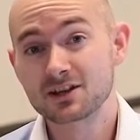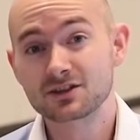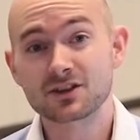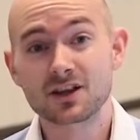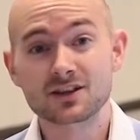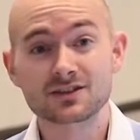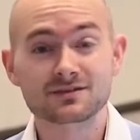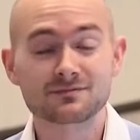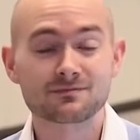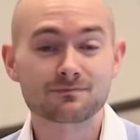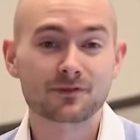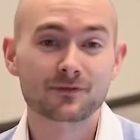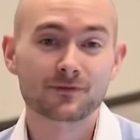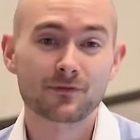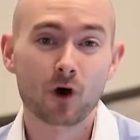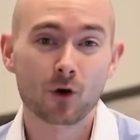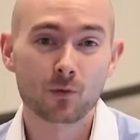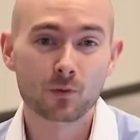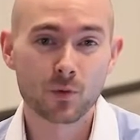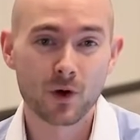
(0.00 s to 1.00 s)
doesn't
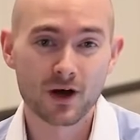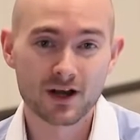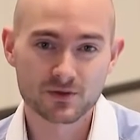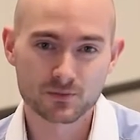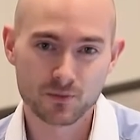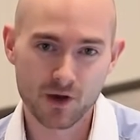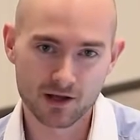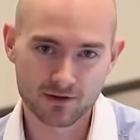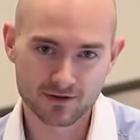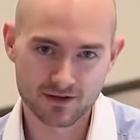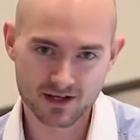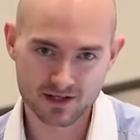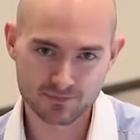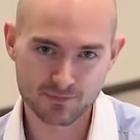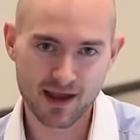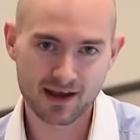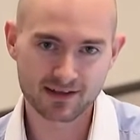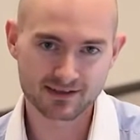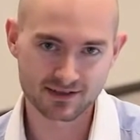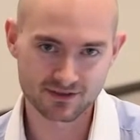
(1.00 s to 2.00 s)
perform quite as well as
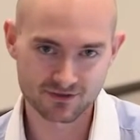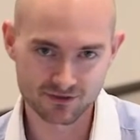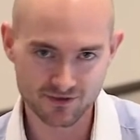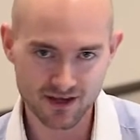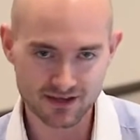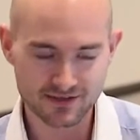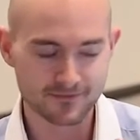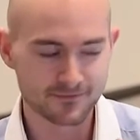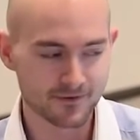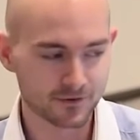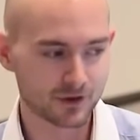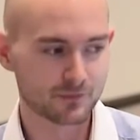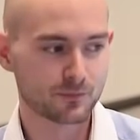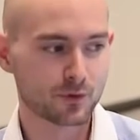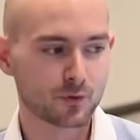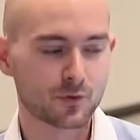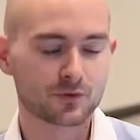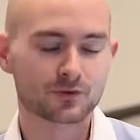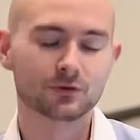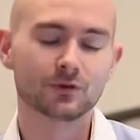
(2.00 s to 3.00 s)
expected? So that's a very
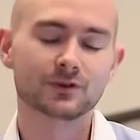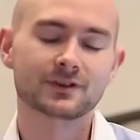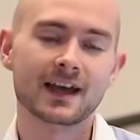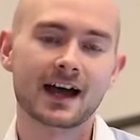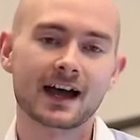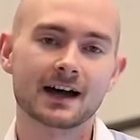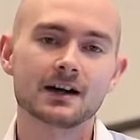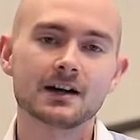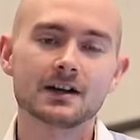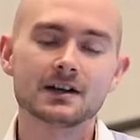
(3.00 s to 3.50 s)
important one to look at.